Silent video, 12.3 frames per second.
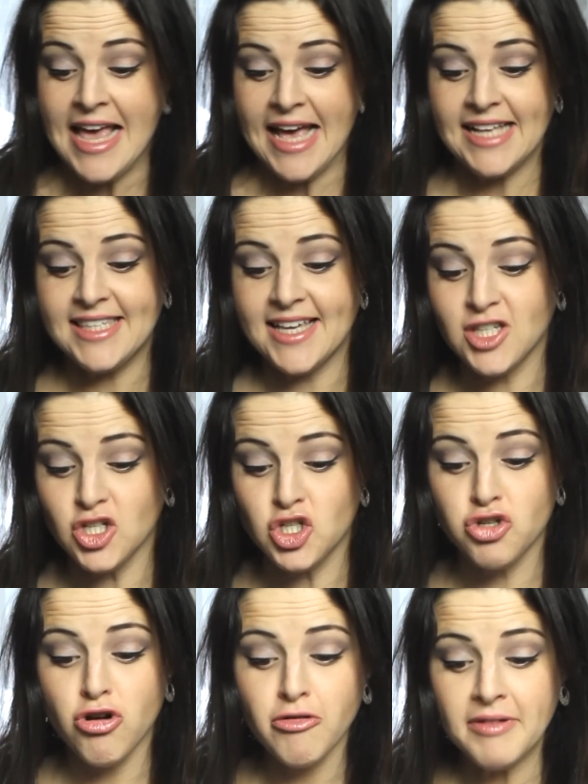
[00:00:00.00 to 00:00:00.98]
It says a
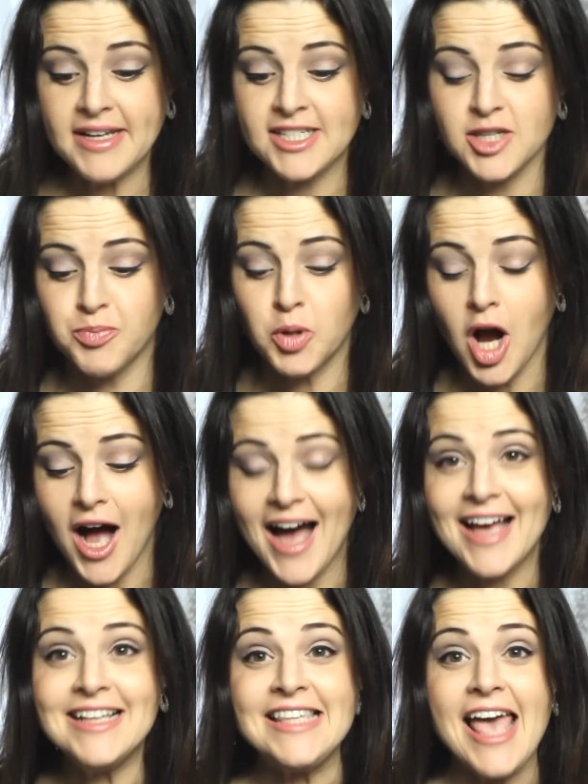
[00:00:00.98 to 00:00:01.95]
jewelry
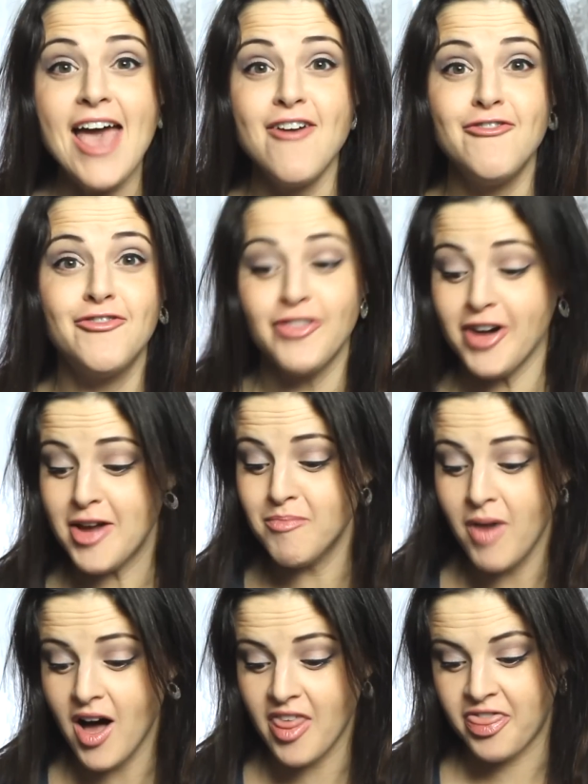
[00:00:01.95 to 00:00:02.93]
surprise every
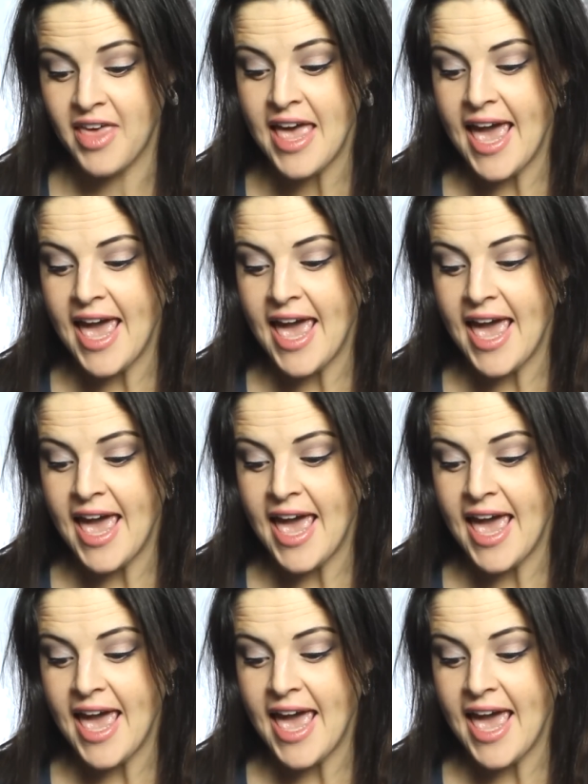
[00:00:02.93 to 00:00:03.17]
month.